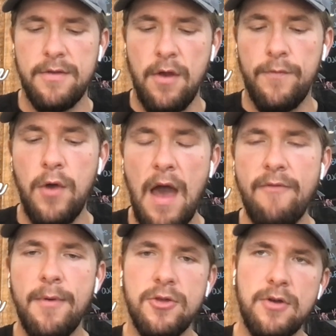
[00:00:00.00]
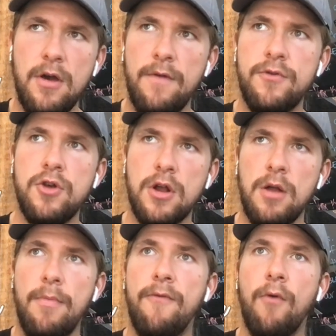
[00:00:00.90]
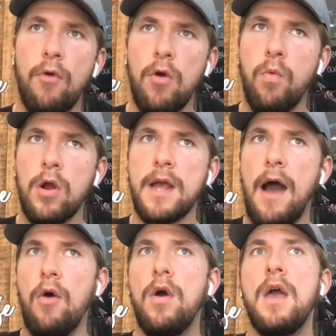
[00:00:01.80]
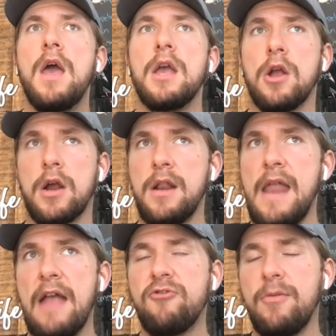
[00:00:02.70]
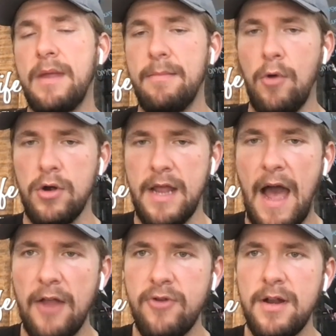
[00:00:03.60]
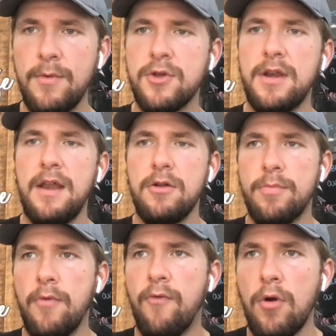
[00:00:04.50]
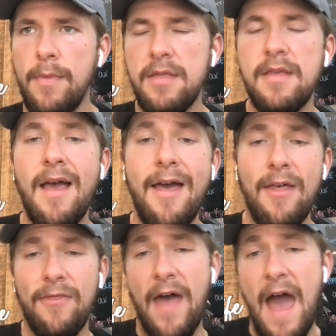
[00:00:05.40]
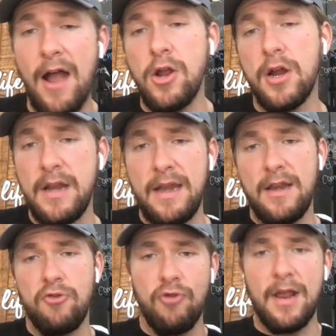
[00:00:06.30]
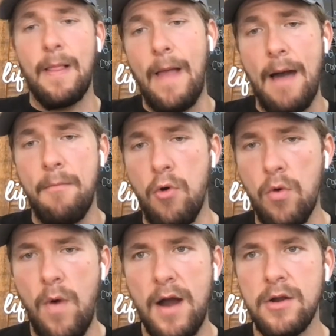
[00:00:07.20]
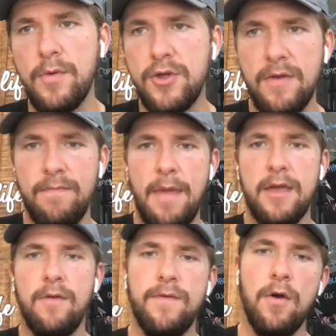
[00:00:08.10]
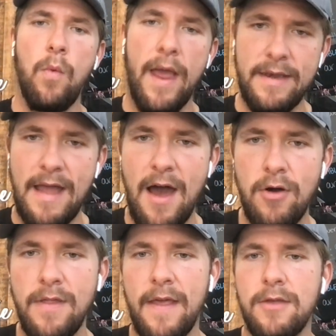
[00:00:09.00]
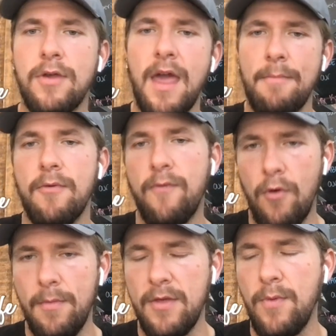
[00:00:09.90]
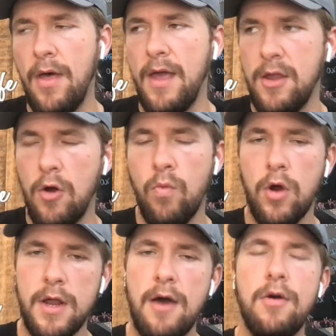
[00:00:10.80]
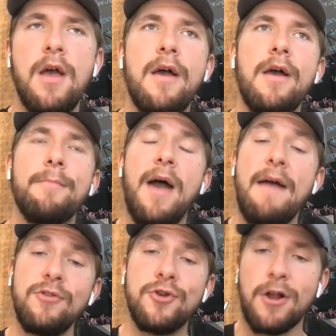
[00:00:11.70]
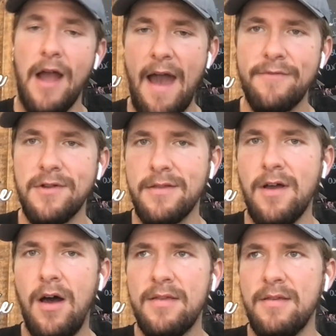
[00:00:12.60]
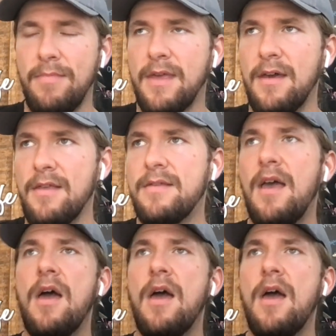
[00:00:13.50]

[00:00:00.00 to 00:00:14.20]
So if you have a bunch of sugar before a workout, you're going to naturally be more dehydrated, which can hinder performance. That, or you're going to need to drink a lot more water, which can make you feel weighed down, like you can't perform as well in your workout. But having sugar after is awesome because,